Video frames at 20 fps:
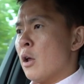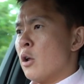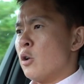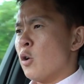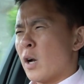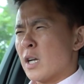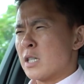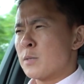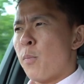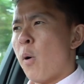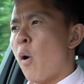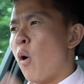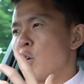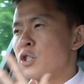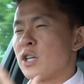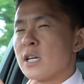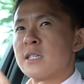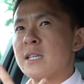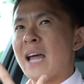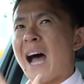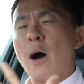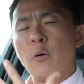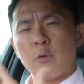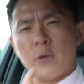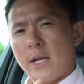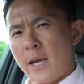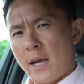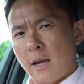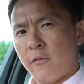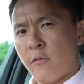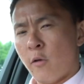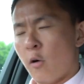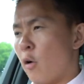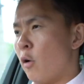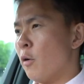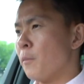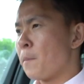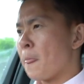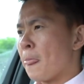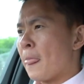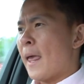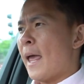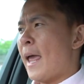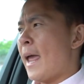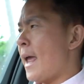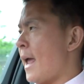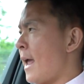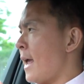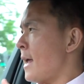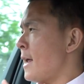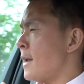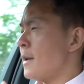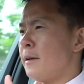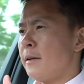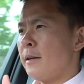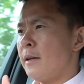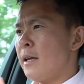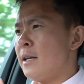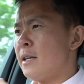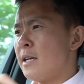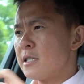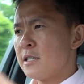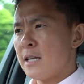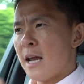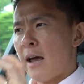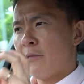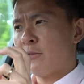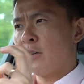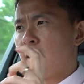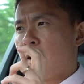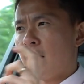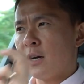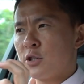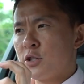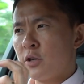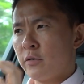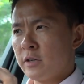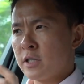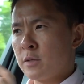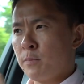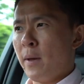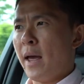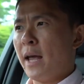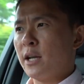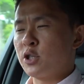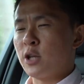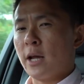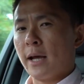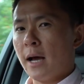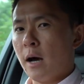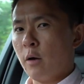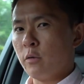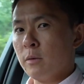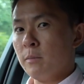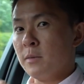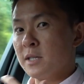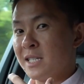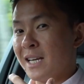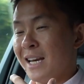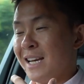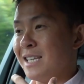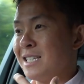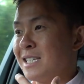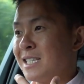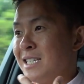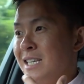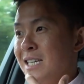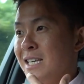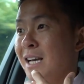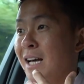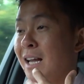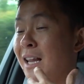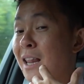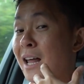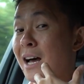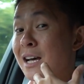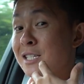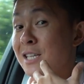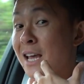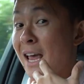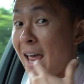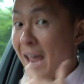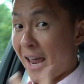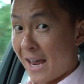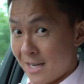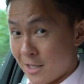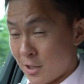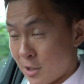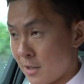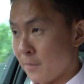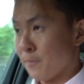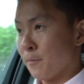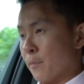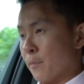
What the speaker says: not as posh as the Audi A4, and it doesn't have the luxurious badge like how the Mercedes C-Class has.